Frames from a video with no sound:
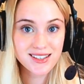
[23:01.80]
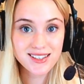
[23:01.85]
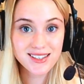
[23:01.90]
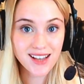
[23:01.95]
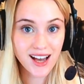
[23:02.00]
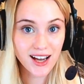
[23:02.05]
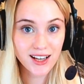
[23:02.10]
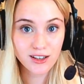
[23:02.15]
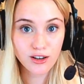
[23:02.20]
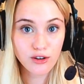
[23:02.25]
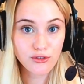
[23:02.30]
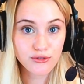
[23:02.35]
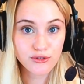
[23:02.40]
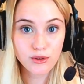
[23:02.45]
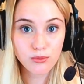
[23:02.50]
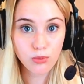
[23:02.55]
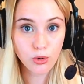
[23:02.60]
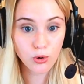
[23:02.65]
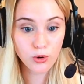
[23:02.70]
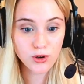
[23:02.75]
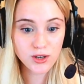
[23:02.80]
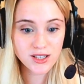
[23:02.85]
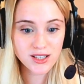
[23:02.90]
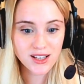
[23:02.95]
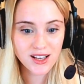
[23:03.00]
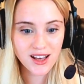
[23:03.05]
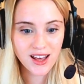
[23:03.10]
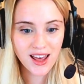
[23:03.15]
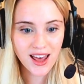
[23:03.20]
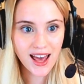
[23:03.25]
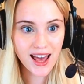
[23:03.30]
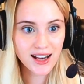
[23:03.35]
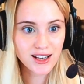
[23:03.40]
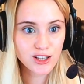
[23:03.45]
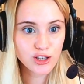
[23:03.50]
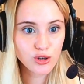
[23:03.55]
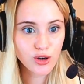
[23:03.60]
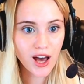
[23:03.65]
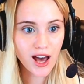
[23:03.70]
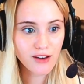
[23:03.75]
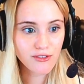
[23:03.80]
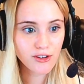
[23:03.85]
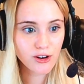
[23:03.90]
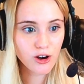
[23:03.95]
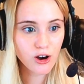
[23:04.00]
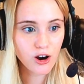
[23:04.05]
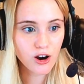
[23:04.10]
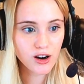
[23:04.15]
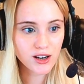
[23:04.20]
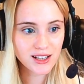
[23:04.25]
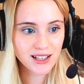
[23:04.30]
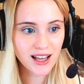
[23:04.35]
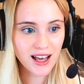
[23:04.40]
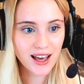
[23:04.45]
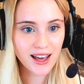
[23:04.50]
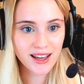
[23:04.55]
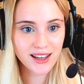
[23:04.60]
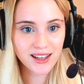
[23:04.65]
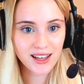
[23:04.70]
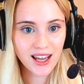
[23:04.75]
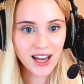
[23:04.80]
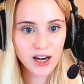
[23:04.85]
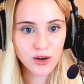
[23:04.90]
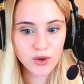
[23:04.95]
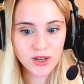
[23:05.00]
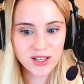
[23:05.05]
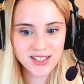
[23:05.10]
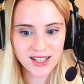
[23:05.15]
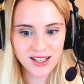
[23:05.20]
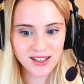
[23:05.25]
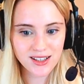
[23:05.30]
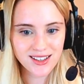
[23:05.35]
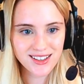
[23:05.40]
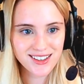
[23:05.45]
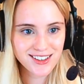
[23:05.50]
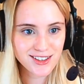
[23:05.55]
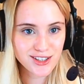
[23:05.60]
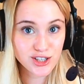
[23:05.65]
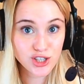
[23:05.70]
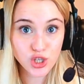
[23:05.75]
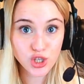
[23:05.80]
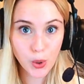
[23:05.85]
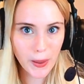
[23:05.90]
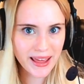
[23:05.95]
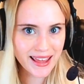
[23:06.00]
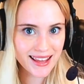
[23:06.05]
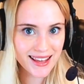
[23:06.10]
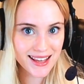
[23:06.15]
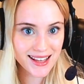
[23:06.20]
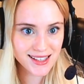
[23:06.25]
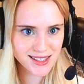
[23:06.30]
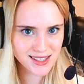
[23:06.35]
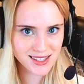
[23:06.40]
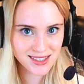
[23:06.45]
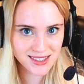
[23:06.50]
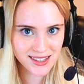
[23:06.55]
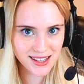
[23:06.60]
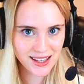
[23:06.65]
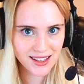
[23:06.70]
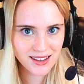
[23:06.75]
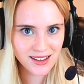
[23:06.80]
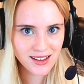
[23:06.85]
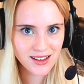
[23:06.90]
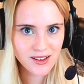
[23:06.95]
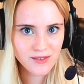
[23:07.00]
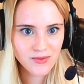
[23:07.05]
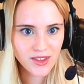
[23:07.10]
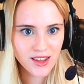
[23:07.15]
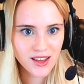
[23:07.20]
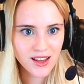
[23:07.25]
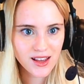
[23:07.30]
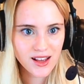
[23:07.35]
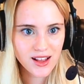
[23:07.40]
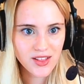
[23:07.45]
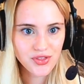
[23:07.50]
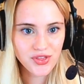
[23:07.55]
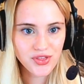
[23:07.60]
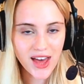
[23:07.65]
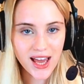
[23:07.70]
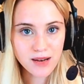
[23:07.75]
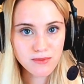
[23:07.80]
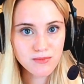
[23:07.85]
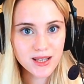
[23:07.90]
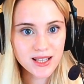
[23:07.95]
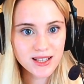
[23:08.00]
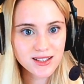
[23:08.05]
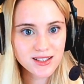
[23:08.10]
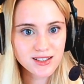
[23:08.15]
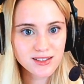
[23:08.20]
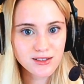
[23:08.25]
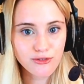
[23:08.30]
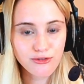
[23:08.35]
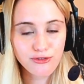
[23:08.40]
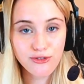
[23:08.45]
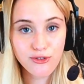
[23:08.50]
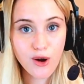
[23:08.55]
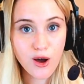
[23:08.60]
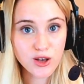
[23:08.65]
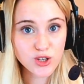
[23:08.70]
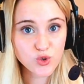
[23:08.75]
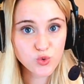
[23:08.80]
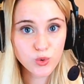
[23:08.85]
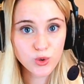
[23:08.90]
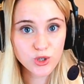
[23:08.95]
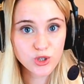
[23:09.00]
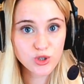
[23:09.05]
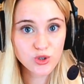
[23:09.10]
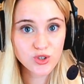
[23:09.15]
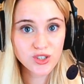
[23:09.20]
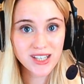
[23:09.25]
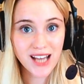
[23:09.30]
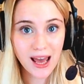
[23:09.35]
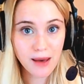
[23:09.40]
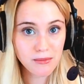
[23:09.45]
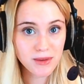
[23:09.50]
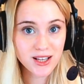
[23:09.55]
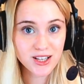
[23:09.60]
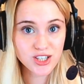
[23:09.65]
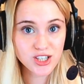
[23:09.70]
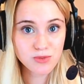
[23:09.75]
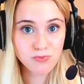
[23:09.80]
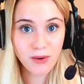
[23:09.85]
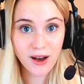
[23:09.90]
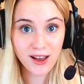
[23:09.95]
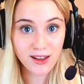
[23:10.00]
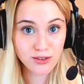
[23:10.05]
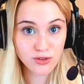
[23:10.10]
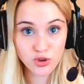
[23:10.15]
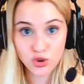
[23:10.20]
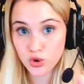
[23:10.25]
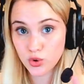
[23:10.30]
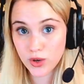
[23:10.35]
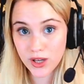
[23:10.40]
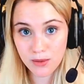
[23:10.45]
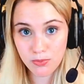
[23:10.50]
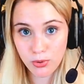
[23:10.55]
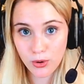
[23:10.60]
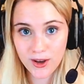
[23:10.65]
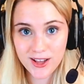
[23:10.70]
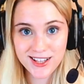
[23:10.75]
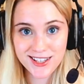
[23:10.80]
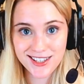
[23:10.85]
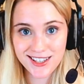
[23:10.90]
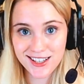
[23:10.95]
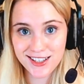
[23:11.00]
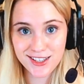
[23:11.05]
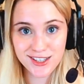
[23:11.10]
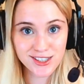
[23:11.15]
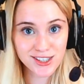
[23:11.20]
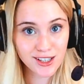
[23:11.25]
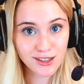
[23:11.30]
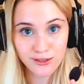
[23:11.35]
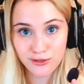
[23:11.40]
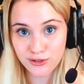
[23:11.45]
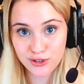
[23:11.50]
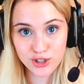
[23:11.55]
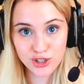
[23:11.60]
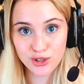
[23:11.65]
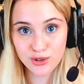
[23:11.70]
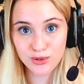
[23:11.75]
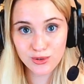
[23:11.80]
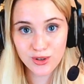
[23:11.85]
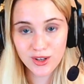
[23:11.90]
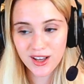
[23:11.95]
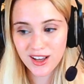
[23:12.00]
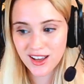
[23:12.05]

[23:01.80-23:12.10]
side of the board, and you have a card like Eridan doing his thing, that means the frost will do damage by 3 points instead of 2.